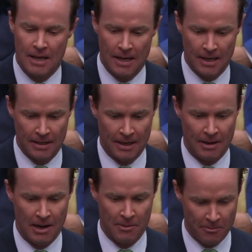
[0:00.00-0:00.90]
And
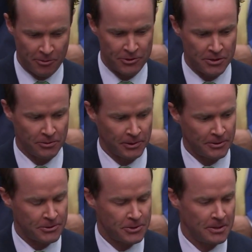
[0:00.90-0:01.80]
I appreciate your
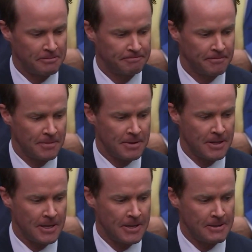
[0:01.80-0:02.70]
leadership.
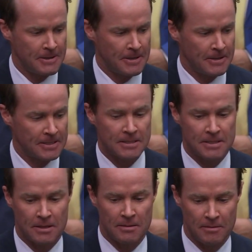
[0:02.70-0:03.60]
This
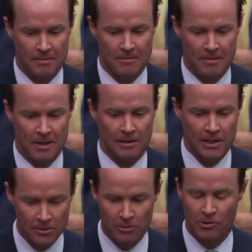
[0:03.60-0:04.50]
is a
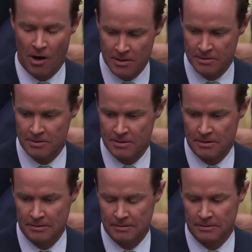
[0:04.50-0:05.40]
legal crisis.